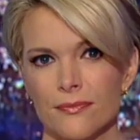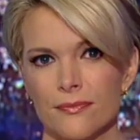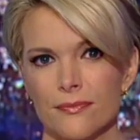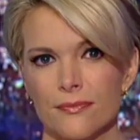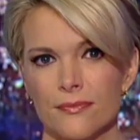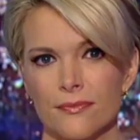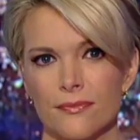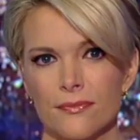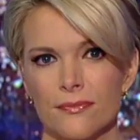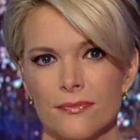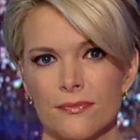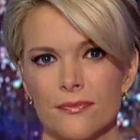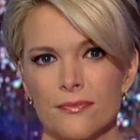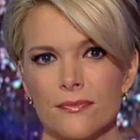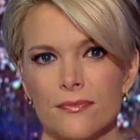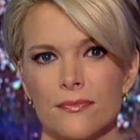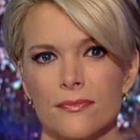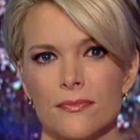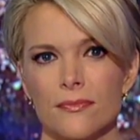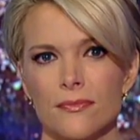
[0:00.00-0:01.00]

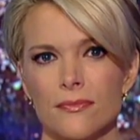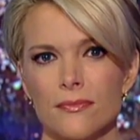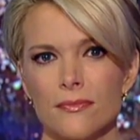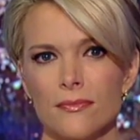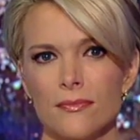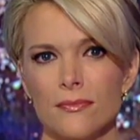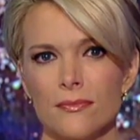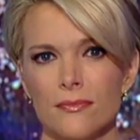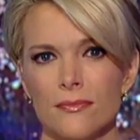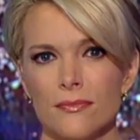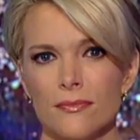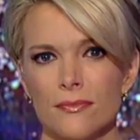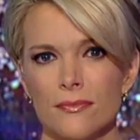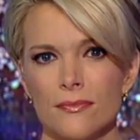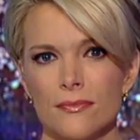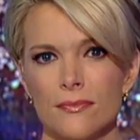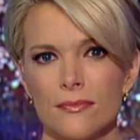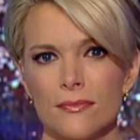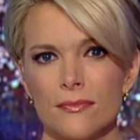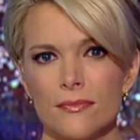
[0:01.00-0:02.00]

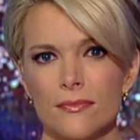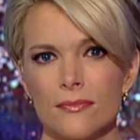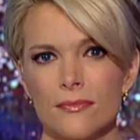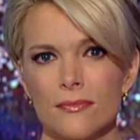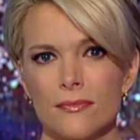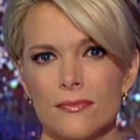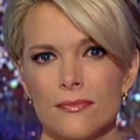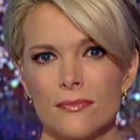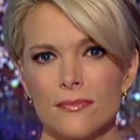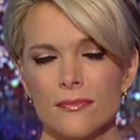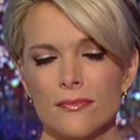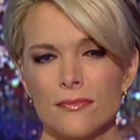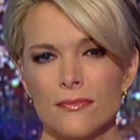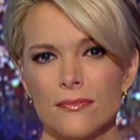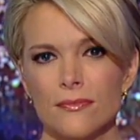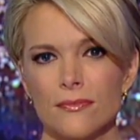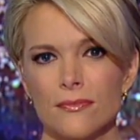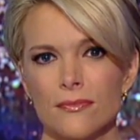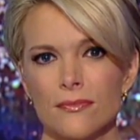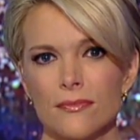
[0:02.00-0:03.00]

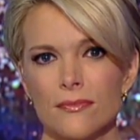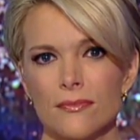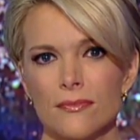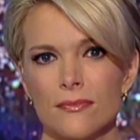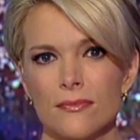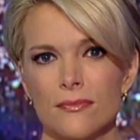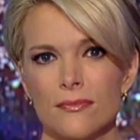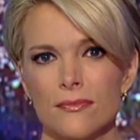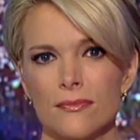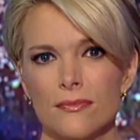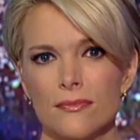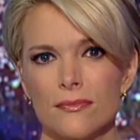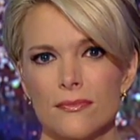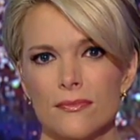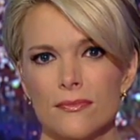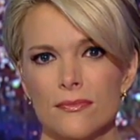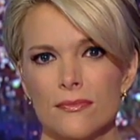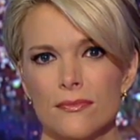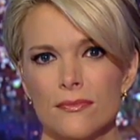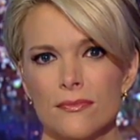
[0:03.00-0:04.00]

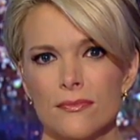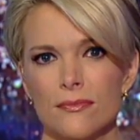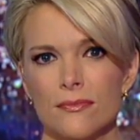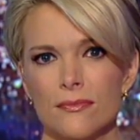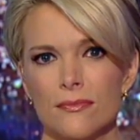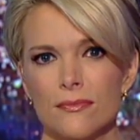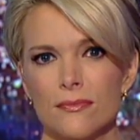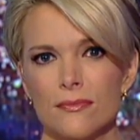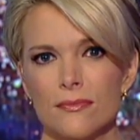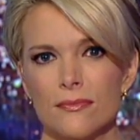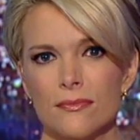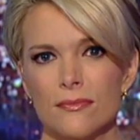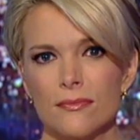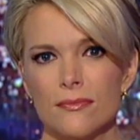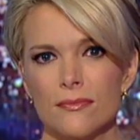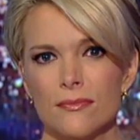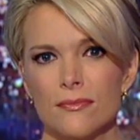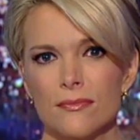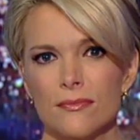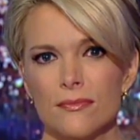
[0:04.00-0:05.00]

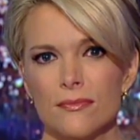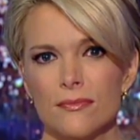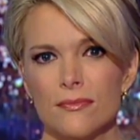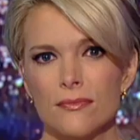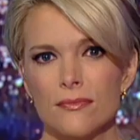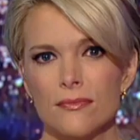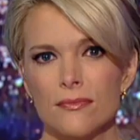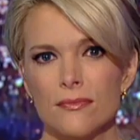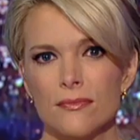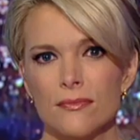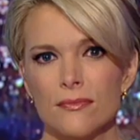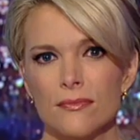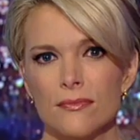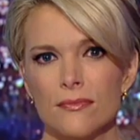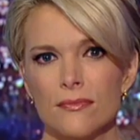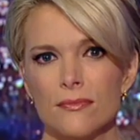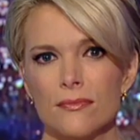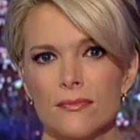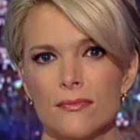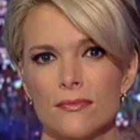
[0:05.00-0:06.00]

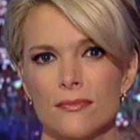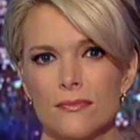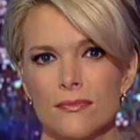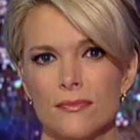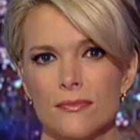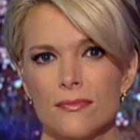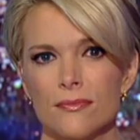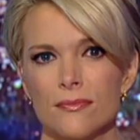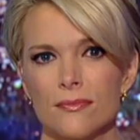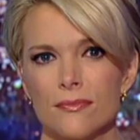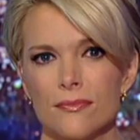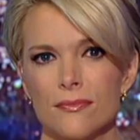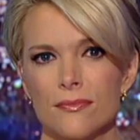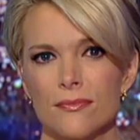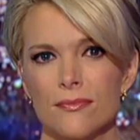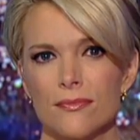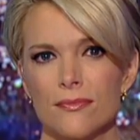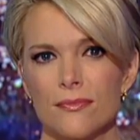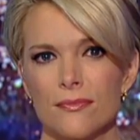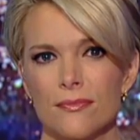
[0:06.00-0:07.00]

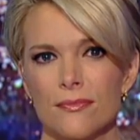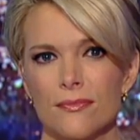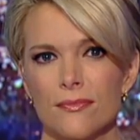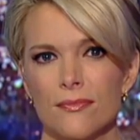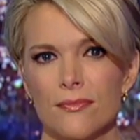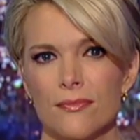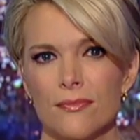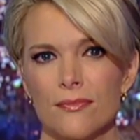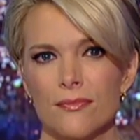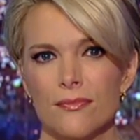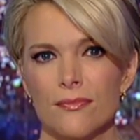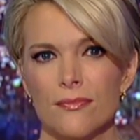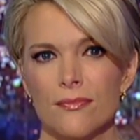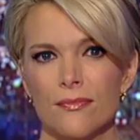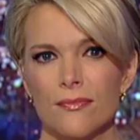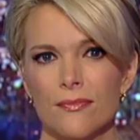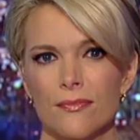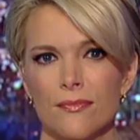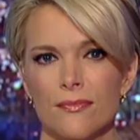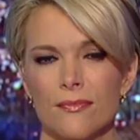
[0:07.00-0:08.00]
No words are spoken by the person on screen.